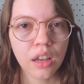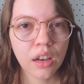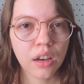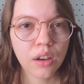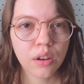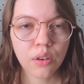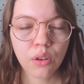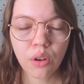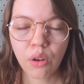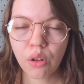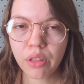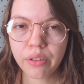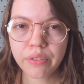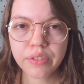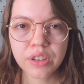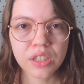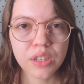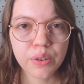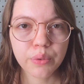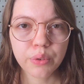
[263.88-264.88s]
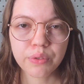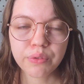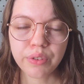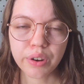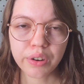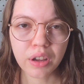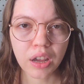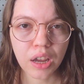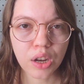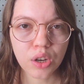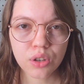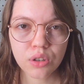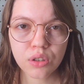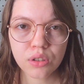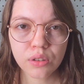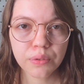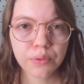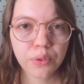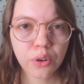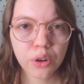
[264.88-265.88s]
and all of the different variations
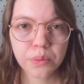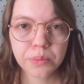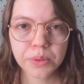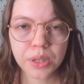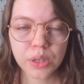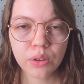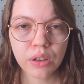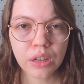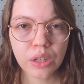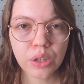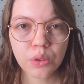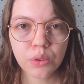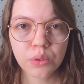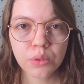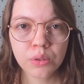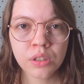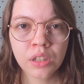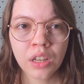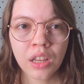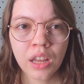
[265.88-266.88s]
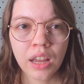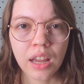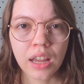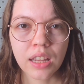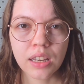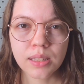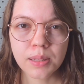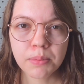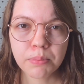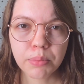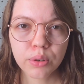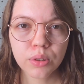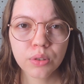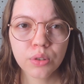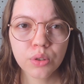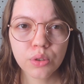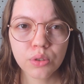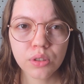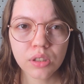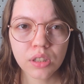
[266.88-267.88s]
of forms that you can use. And it's
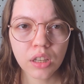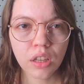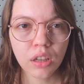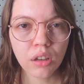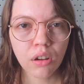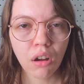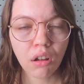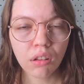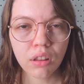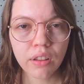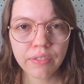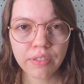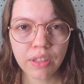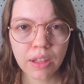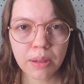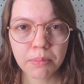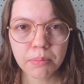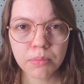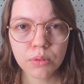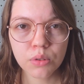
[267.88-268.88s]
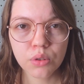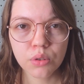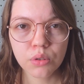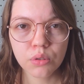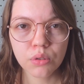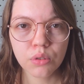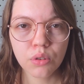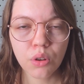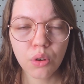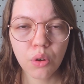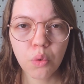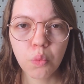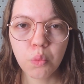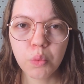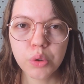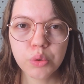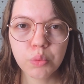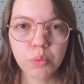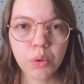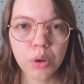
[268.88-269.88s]
important to see all of them to know
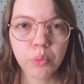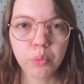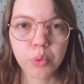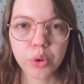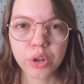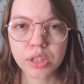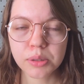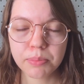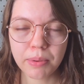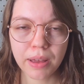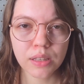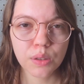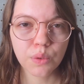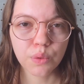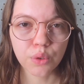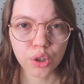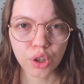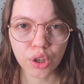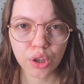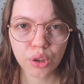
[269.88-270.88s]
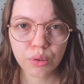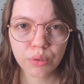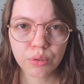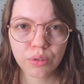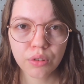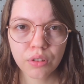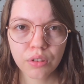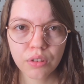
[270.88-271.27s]
which one works best for you.